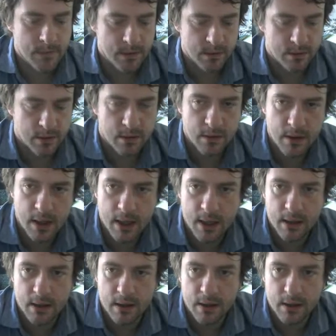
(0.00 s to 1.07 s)
Dot
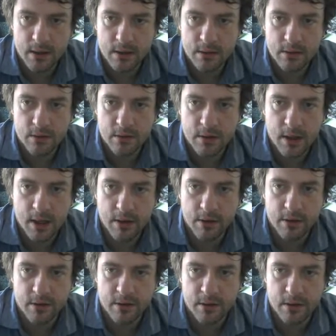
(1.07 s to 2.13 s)
ally dot
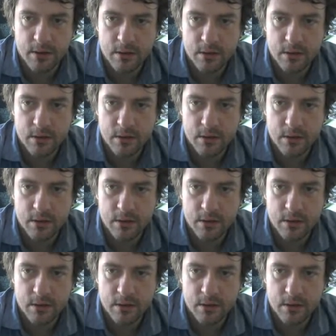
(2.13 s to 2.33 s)
character.